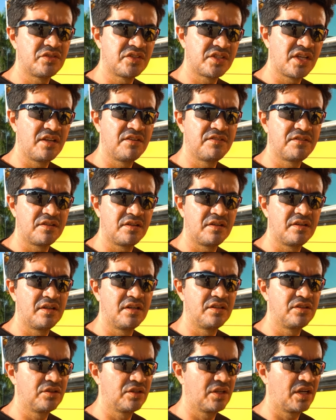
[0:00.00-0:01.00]
safer
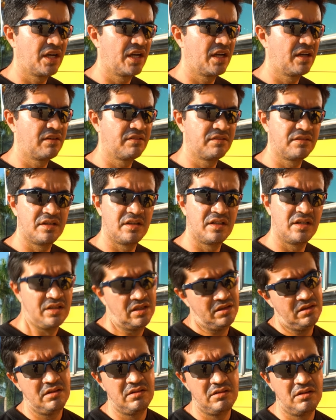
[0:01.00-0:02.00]
and you have
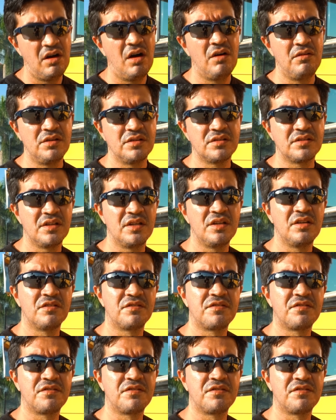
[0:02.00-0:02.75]
obviously your